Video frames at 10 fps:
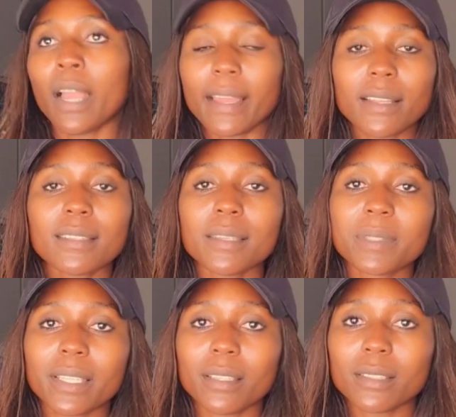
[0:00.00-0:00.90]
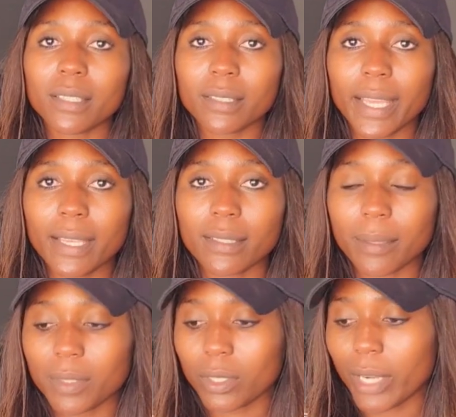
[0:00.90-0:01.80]
I need 6K
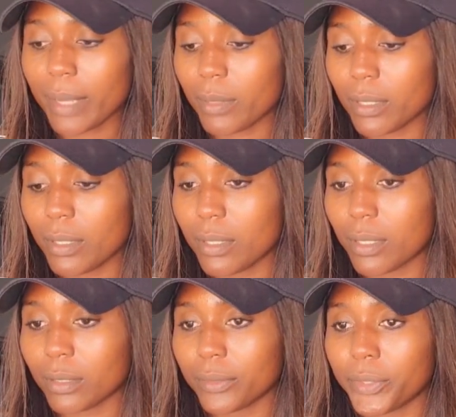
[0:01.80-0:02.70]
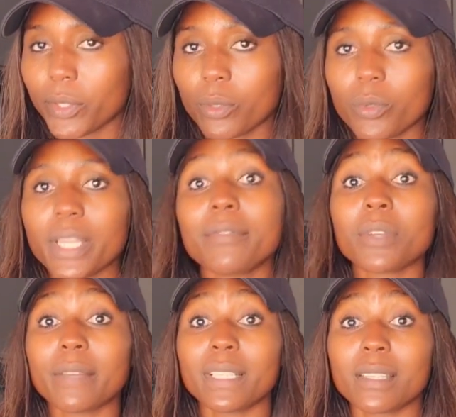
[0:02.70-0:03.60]
subscribers. So if
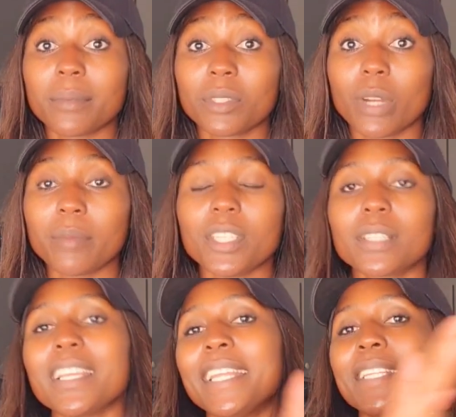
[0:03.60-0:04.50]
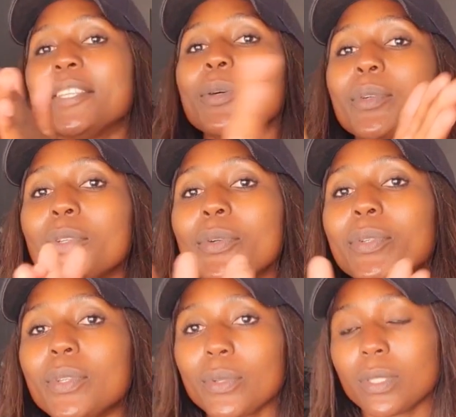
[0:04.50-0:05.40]
you haven't subscribed yet, do
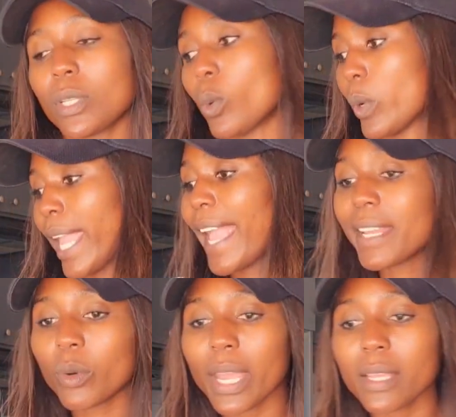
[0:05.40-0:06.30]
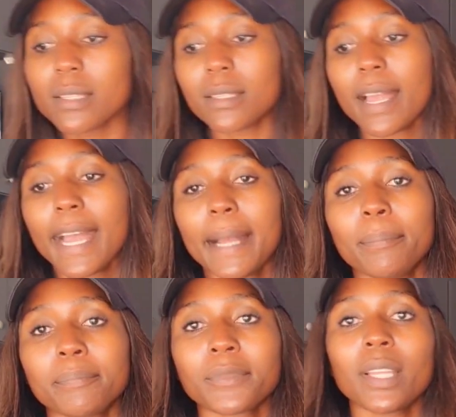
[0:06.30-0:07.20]
so. Anyways,
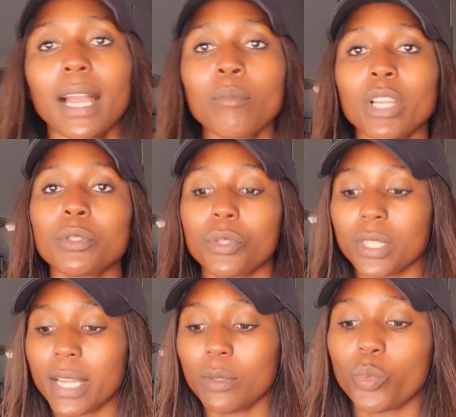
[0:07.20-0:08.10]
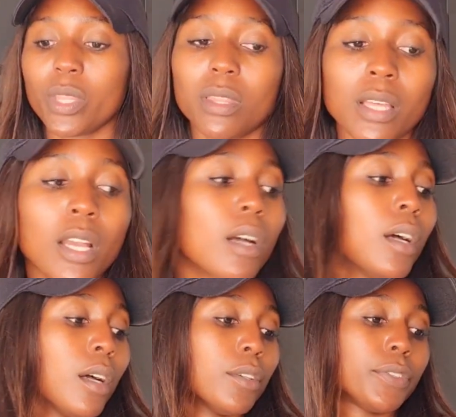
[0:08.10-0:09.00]
I'm going to start with
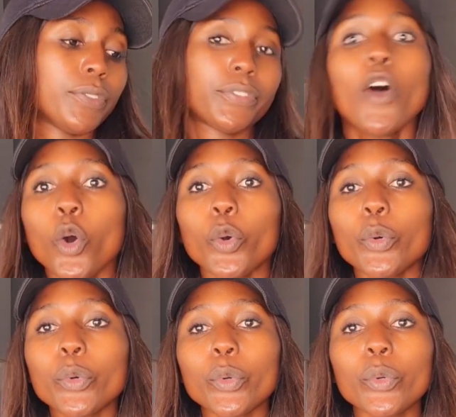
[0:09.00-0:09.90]
food.